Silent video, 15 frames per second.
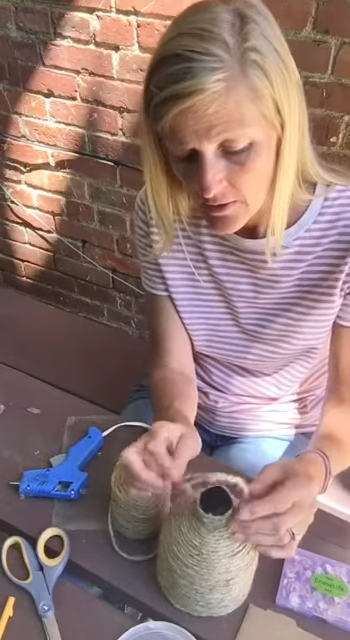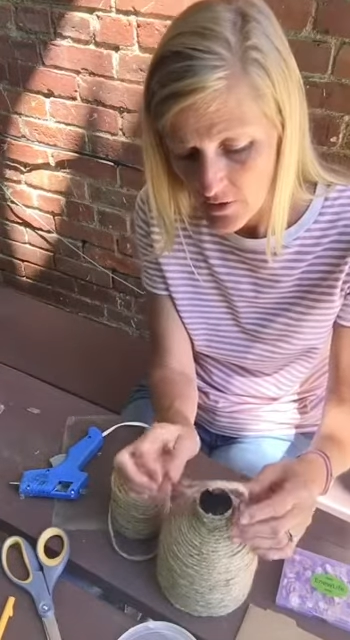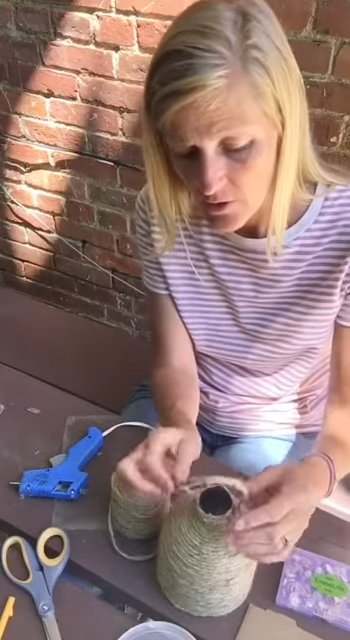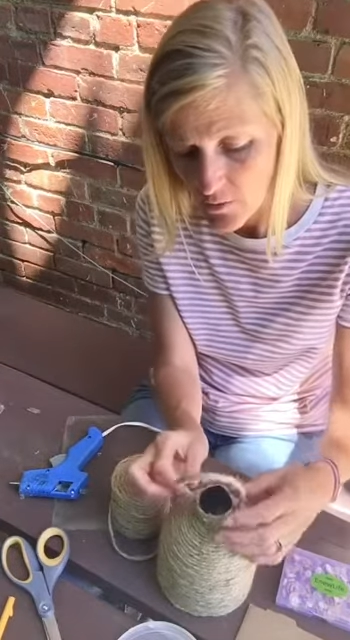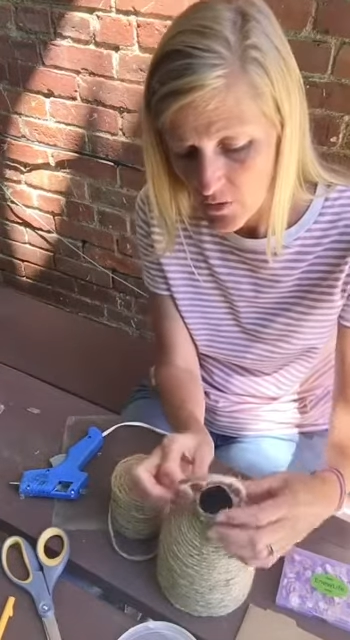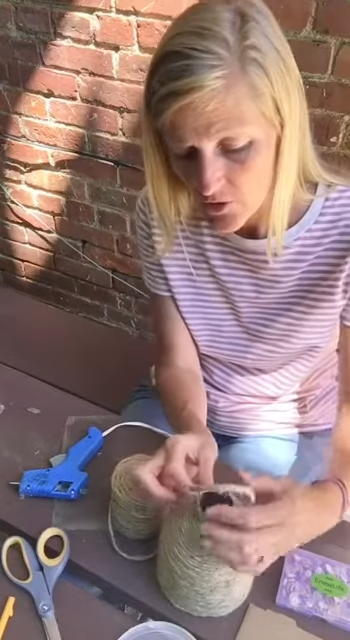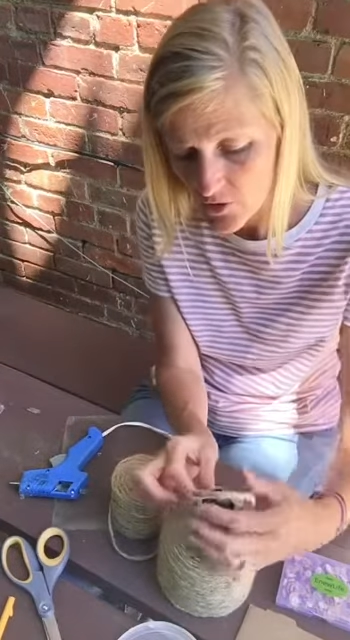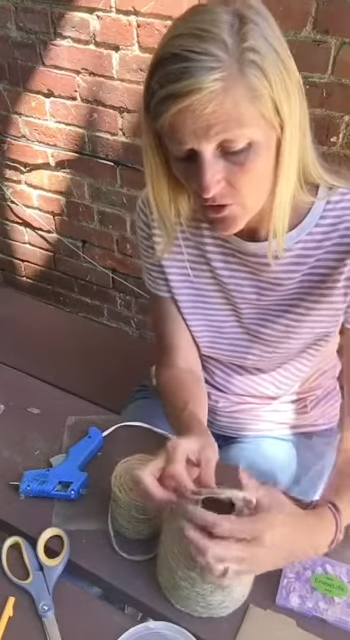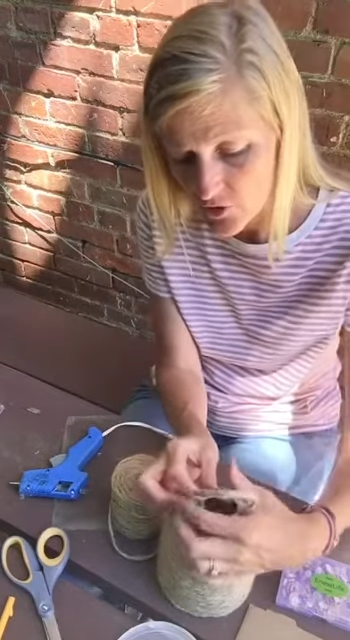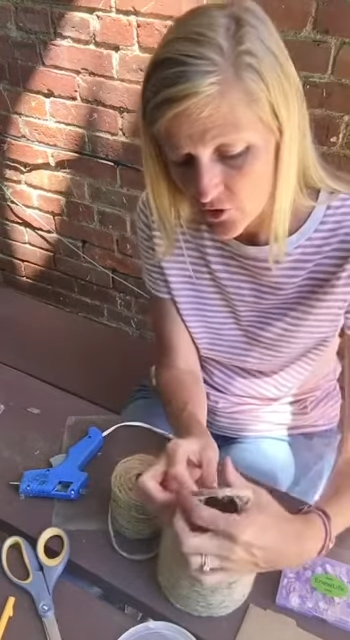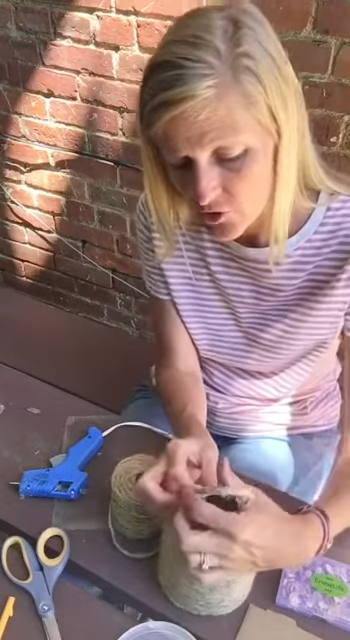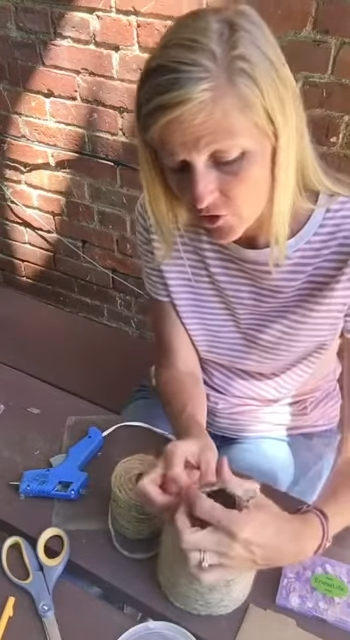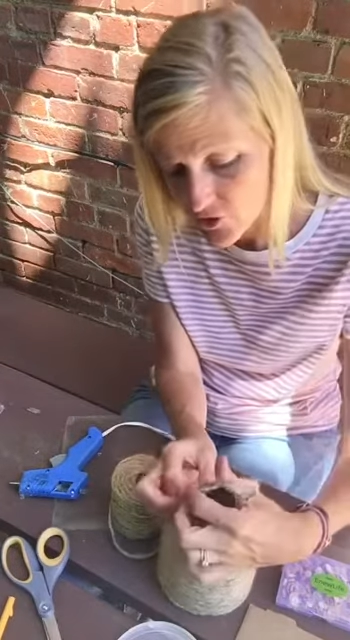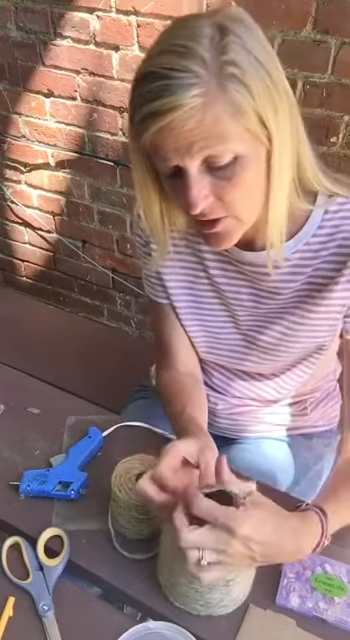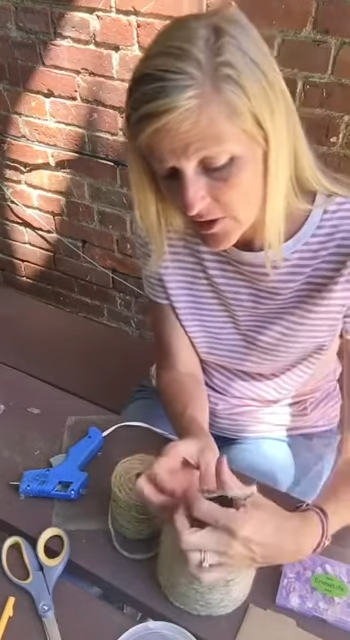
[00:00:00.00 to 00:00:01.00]
you want your
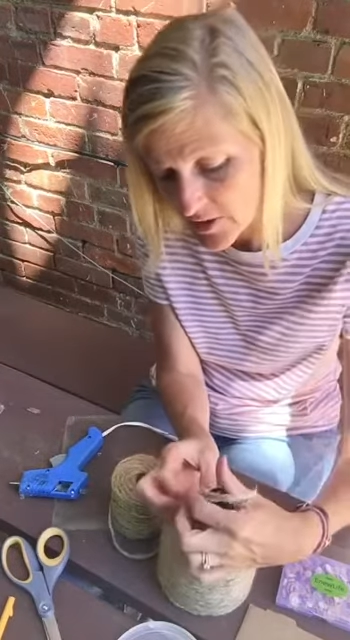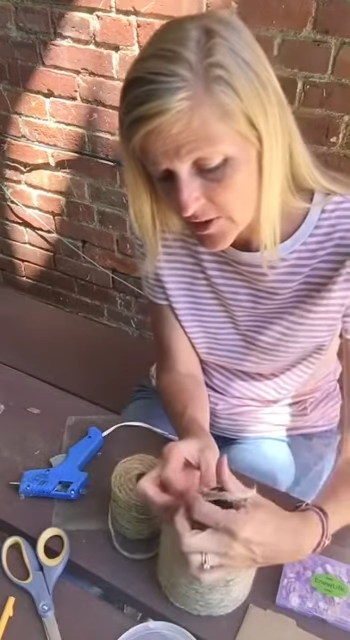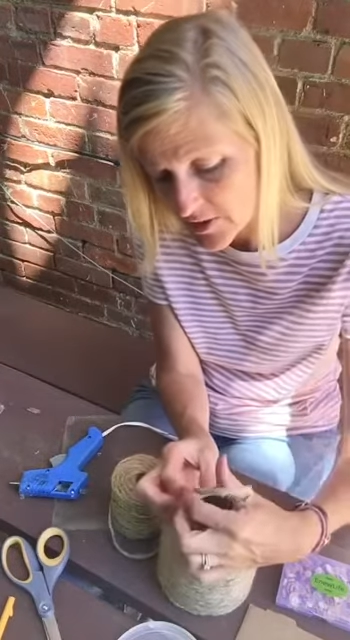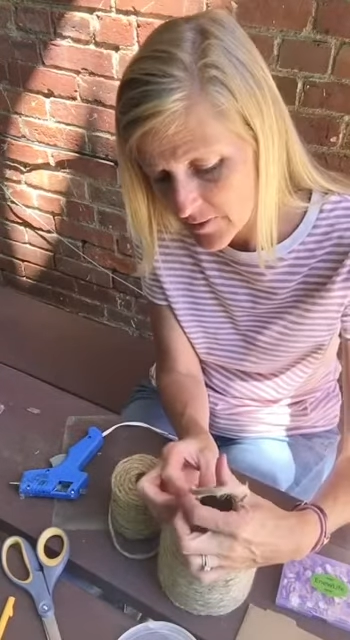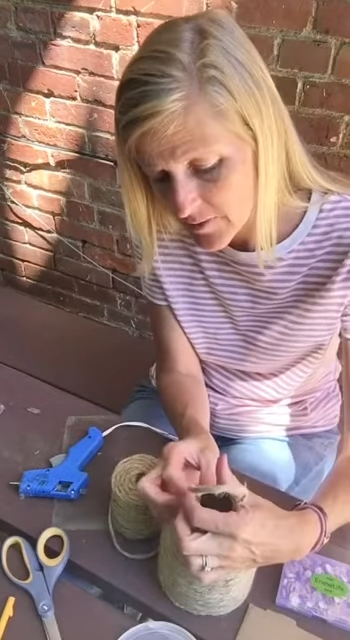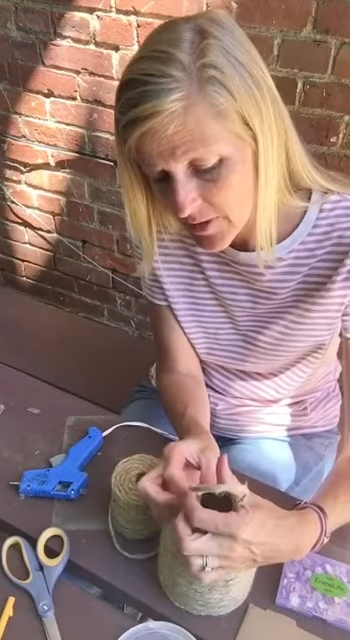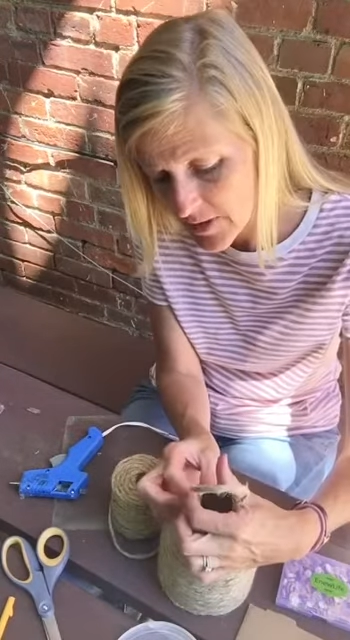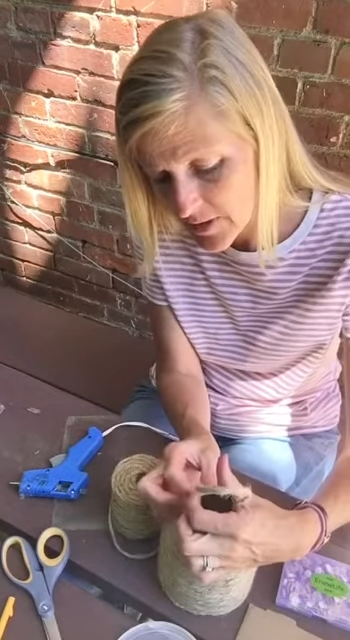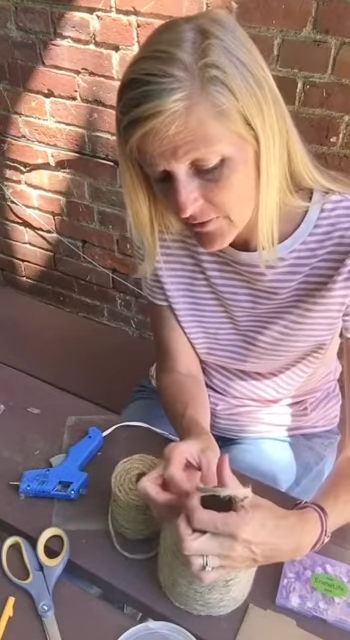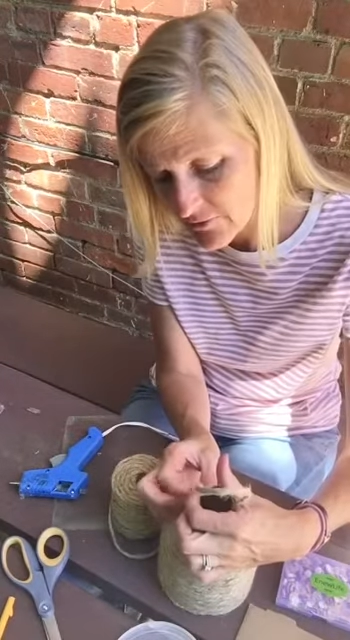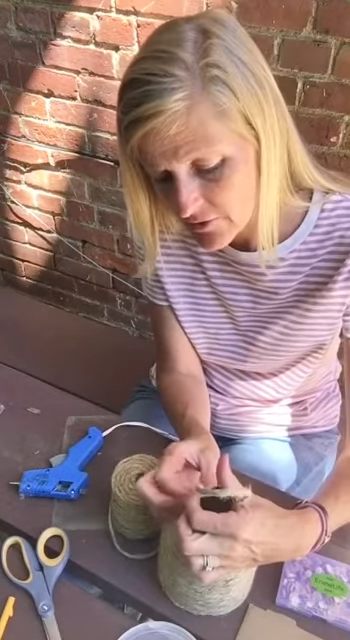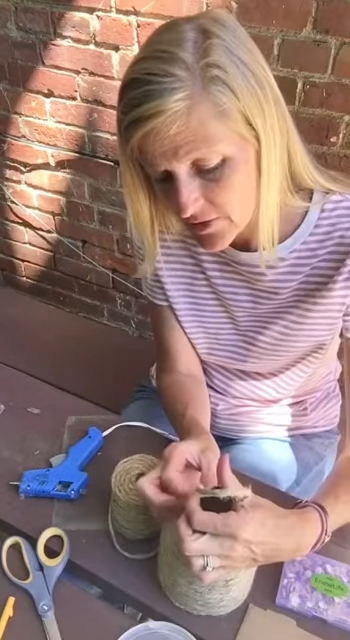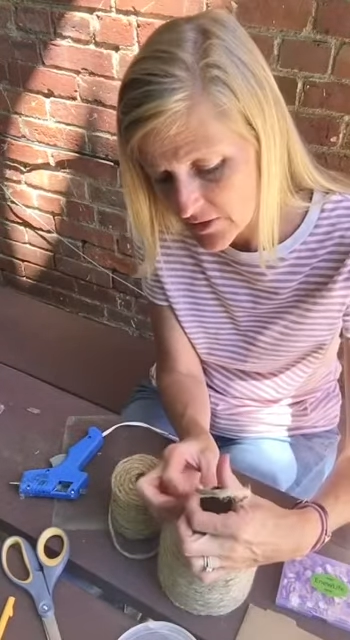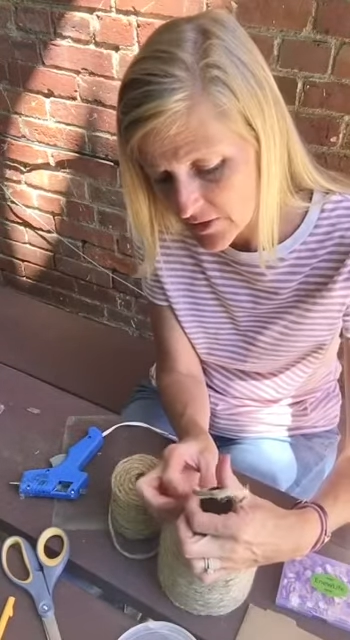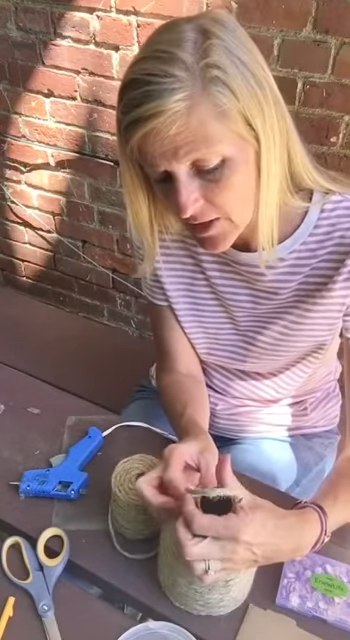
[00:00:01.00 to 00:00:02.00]
strings to be
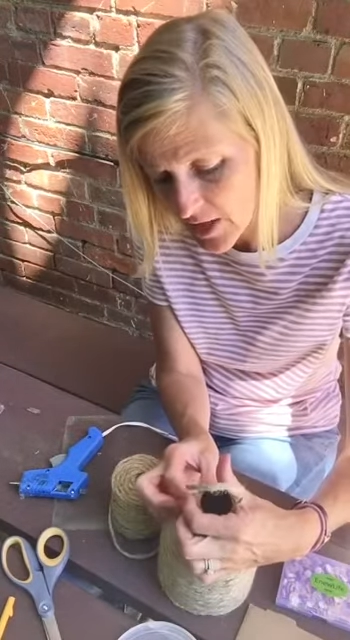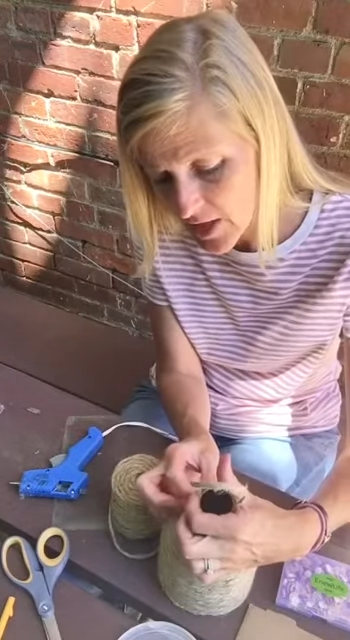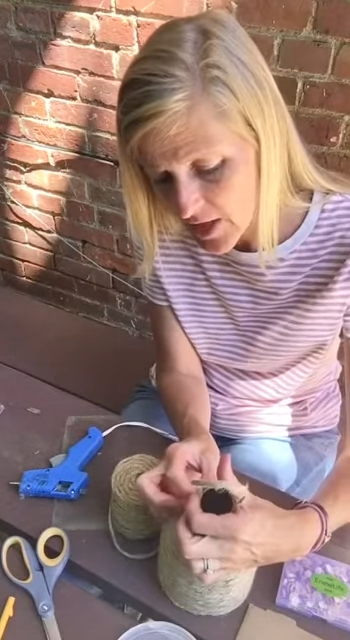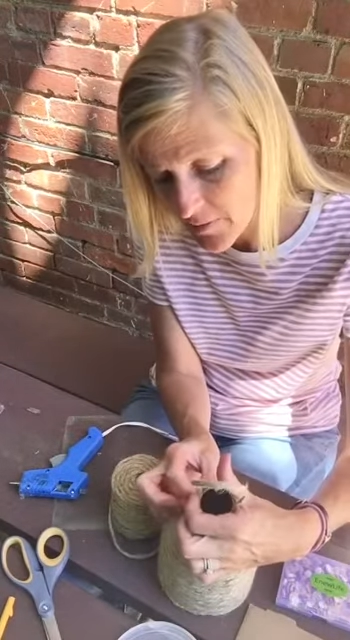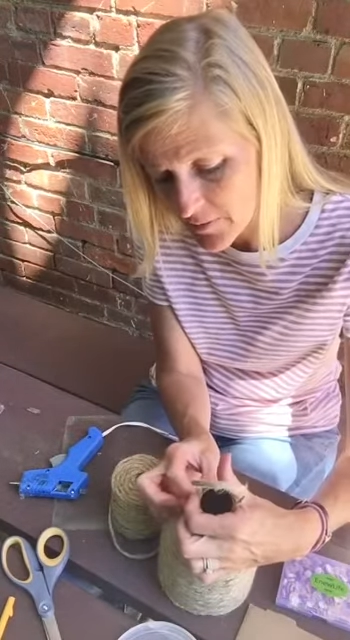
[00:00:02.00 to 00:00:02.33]
for the top.